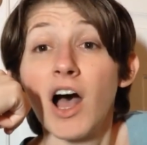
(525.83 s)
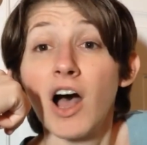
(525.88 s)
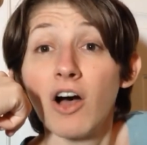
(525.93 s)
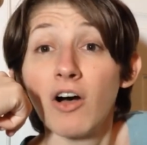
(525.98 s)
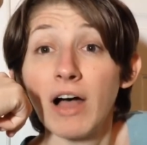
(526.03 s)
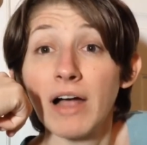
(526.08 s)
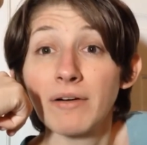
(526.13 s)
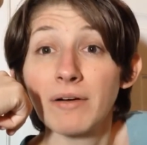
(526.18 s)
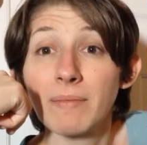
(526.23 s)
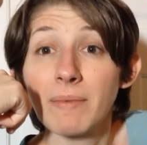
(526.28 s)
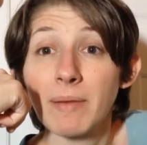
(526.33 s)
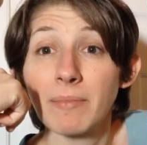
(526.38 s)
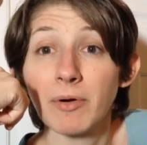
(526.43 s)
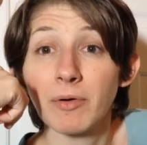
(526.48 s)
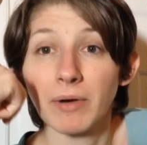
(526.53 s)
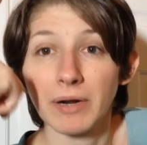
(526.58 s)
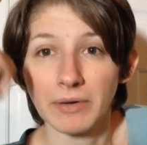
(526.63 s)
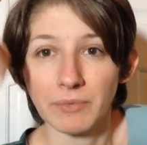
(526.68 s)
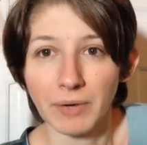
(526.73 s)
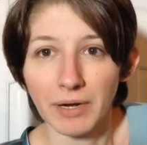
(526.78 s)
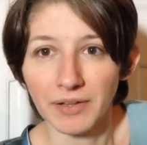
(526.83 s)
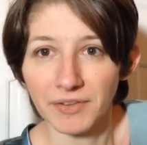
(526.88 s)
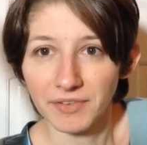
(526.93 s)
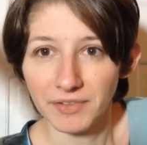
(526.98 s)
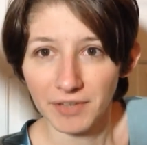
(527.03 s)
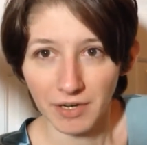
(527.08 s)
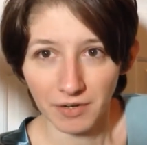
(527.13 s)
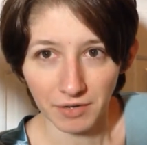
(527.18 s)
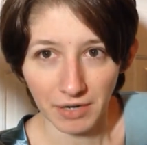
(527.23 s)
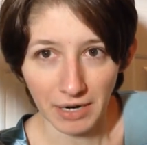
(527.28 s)
Oh, I remember what it
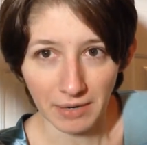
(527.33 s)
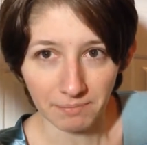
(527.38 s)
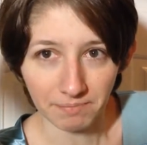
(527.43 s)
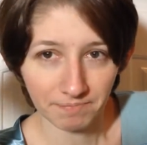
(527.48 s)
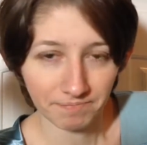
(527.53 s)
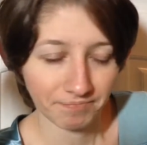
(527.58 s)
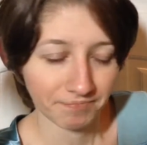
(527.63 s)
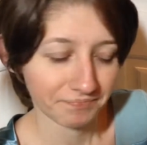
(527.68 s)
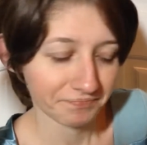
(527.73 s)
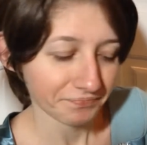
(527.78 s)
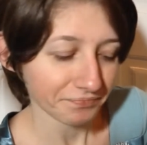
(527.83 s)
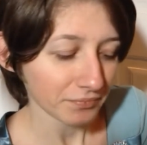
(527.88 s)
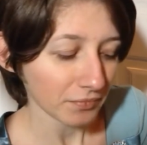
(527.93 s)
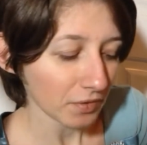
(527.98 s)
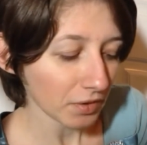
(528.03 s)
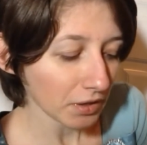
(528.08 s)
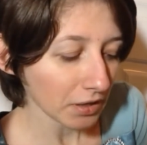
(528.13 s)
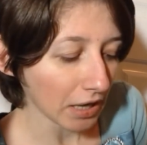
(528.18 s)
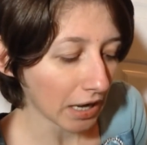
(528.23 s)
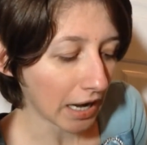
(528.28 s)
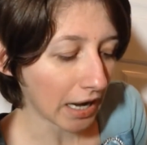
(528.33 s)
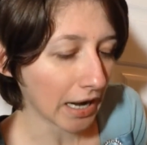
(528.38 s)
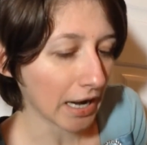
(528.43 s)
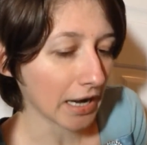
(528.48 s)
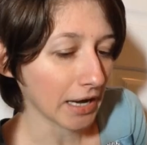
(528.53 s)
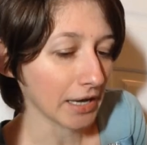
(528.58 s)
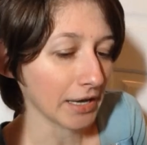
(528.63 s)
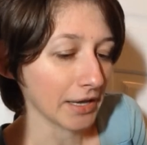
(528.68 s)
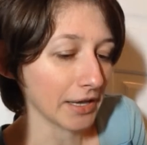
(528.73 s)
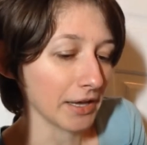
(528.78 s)
was. Okay.
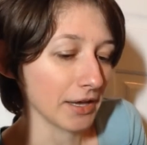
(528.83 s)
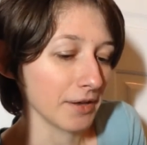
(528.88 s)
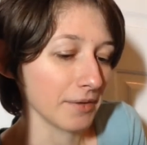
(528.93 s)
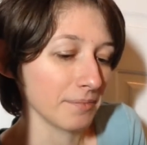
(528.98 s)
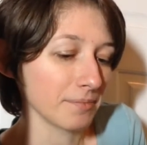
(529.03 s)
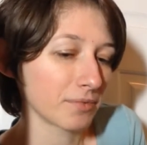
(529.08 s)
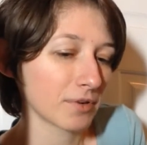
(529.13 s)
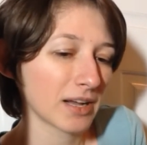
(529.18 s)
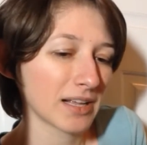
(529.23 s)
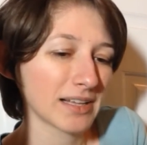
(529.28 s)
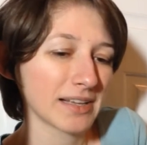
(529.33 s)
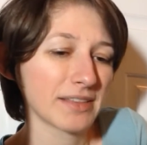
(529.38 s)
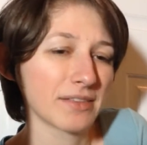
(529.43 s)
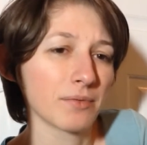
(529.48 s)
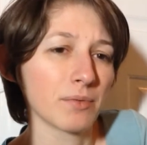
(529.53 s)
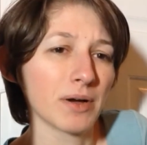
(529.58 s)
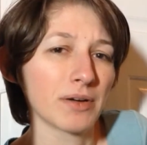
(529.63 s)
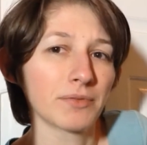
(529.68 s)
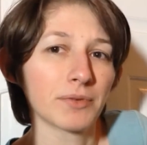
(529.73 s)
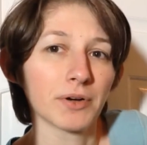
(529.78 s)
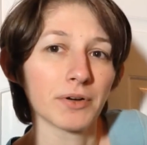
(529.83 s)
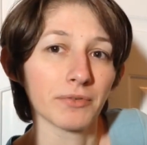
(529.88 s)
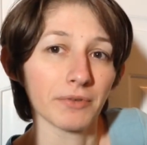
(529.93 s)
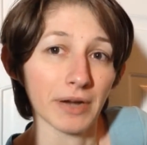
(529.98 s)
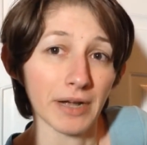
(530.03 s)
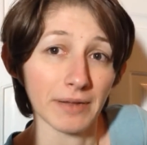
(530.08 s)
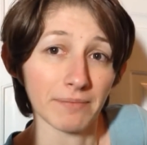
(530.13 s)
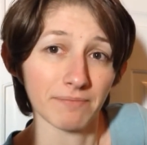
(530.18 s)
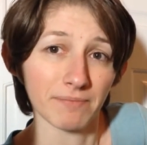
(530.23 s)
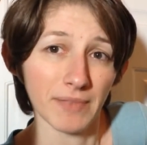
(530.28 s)
Uh, probably the one
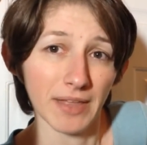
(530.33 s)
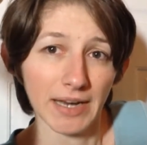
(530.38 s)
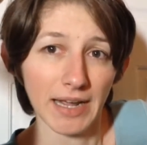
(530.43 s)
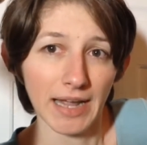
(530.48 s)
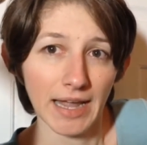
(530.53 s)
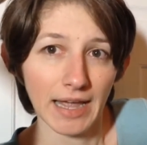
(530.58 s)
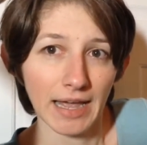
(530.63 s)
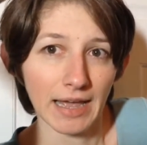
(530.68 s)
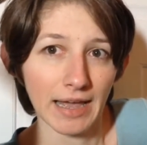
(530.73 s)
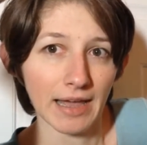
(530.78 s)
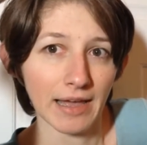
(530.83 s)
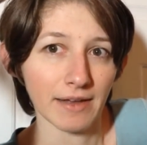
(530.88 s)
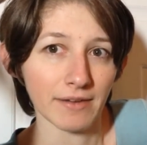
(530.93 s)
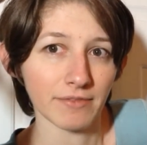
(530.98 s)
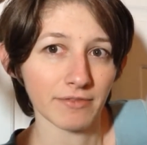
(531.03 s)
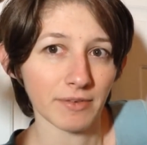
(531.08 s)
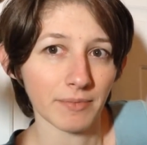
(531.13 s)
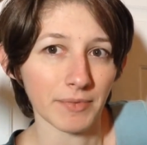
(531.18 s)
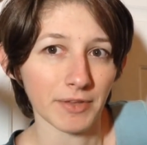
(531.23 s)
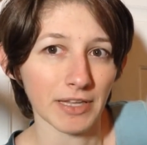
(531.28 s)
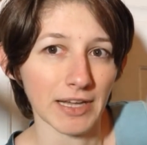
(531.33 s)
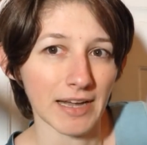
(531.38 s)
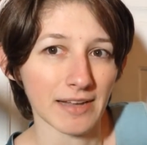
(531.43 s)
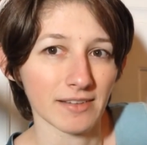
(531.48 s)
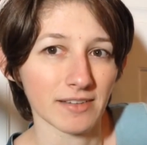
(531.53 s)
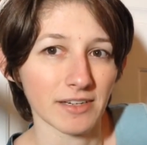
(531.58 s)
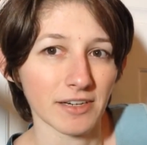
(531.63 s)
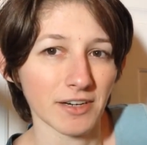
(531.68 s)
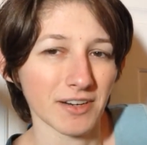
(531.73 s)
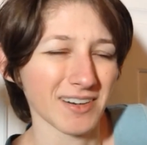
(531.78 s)
regret that I had from the
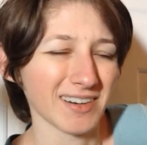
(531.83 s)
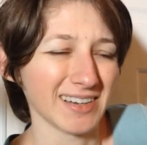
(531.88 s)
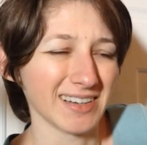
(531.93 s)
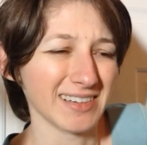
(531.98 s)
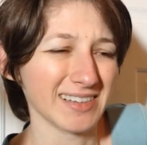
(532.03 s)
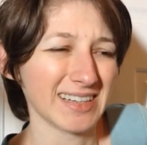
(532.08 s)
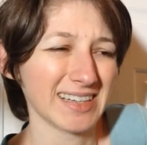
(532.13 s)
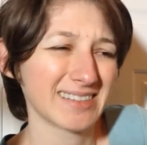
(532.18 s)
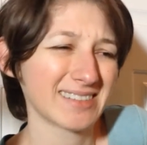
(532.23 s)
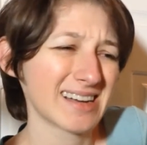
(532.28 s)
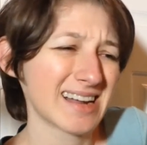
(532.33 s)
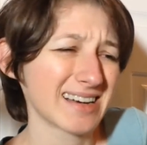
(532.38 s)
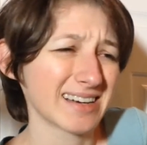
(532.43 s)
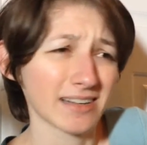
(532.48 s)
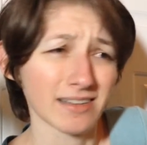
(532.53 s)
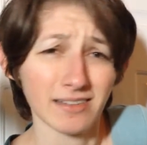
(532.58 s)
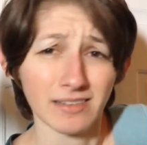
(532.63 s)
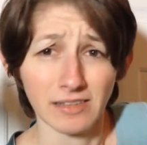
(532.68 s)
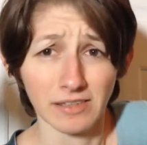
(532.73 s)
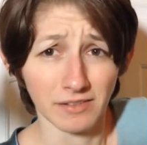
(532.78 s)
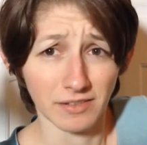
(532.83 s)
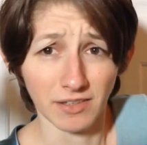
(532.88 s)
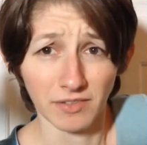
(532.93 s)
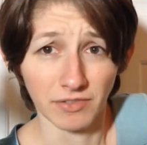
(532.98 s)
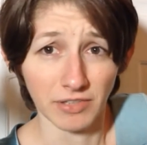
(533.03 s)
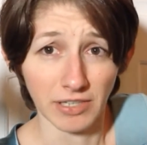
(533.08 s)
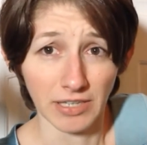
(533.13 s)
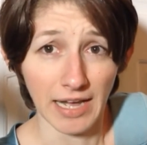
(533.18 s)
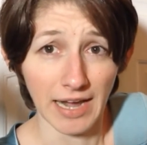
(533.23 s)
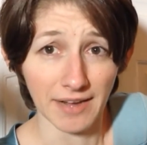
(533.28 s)
last year, and it's not
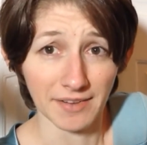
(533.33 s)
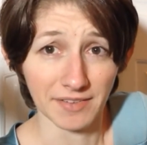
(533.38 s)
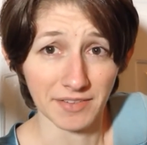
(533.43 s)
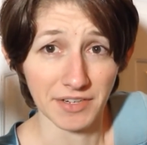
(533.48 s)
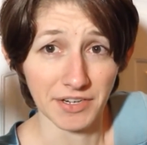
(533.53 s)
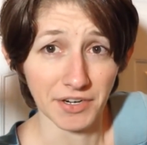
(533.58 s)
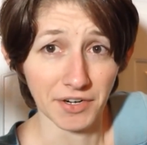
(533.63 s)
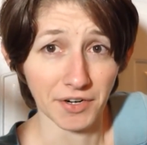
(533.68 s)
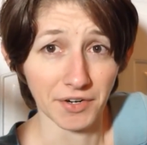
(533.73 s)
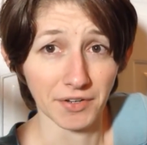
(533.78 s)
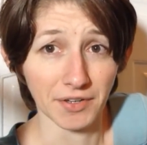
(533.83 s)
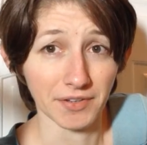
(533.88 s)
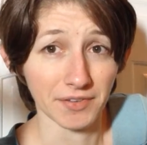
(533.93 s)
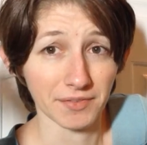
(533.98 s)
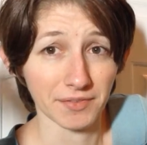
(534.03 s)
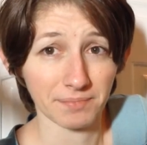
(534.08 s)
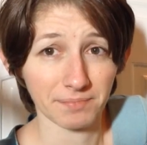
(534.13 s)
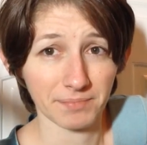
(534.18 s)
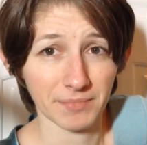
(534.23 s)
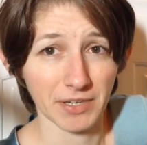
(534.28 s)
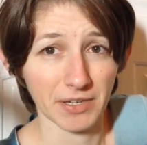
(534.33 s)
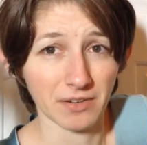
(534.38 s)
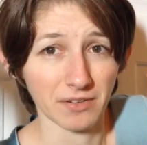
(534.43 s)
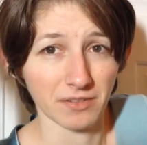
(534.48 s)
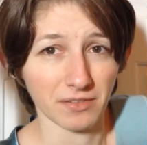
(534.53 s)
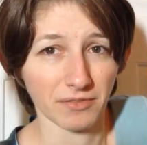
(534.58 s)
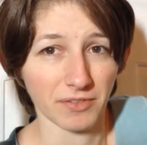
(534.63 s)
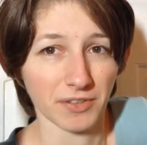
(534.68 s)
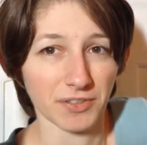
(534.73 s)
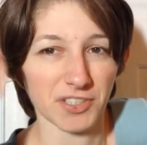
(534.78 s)
exclusive to last year. This
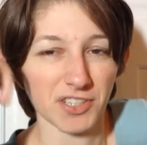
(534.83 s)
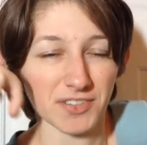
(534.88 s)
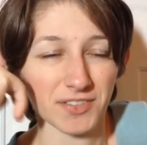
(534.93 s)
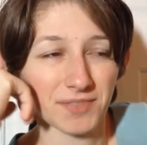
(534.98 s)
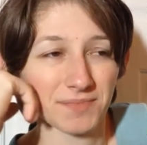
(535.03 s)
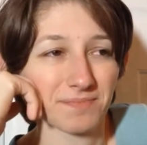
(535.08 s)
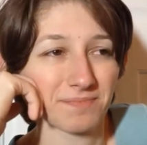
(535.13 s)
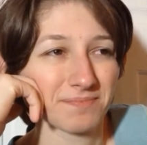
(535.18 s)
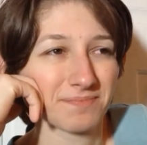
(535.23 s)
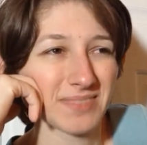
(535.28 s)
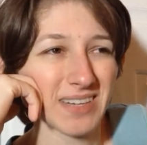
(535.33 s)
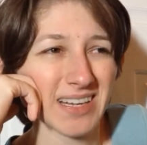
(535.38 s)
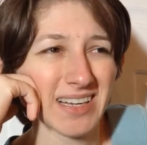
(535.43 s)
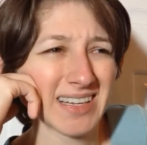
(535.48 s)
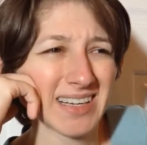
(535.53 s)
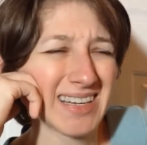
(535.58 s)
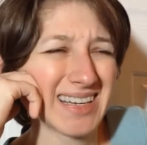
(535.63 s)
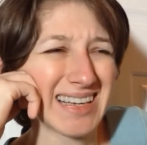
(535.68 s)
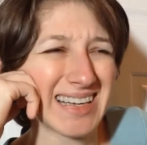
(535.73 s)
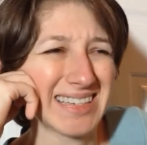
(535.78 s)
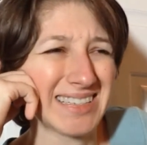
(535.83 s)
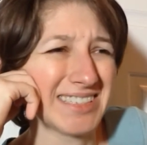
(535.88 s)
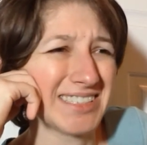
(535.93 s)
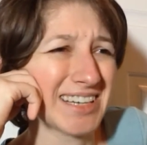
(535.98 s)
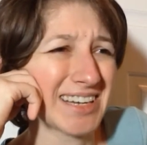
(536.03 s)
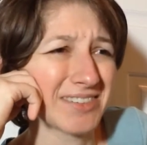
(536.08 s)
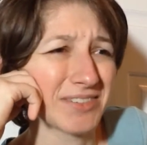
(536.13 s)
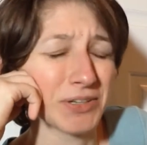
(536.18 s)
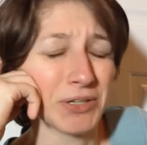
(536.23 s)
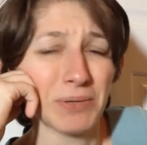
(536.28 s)
goes for just, in
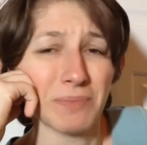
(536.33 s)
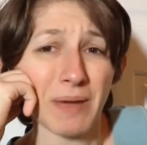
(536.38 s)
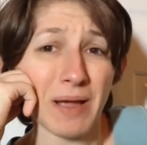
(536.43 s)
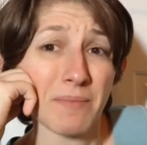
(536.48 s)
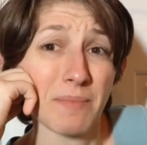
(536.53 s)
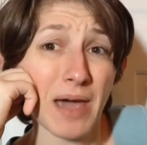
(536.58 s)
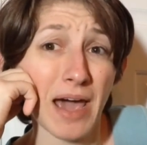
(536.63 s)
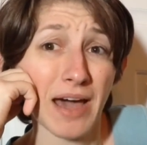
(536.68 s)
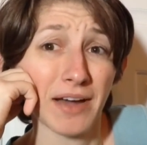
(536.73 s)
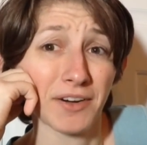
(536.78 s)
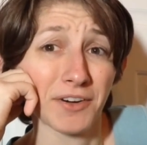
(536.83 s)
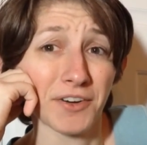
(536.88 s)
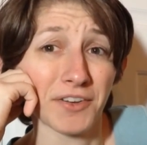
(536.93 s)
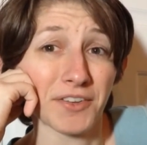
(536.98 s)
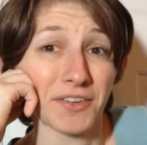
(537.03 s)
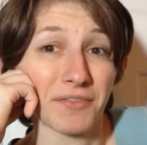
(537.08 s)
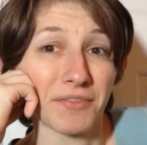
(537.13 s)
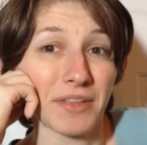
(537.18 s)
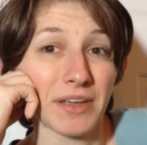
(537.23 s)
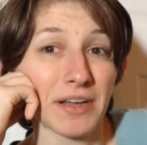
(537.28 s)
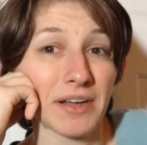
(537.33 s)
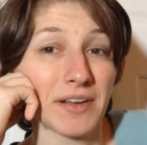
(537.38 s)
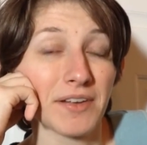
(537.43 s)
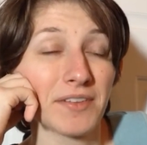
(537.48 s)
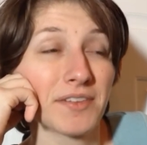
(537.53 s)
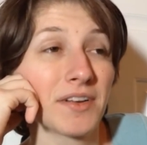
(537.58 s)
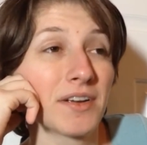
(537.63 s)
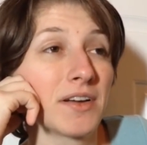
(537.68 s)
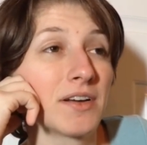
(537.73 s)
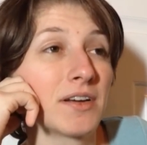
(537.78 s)
general, my patterns of
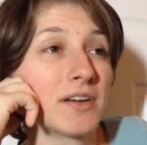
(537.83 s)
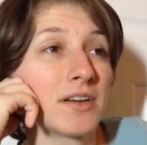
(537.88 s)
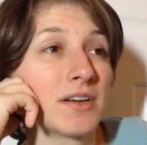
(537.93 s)
things.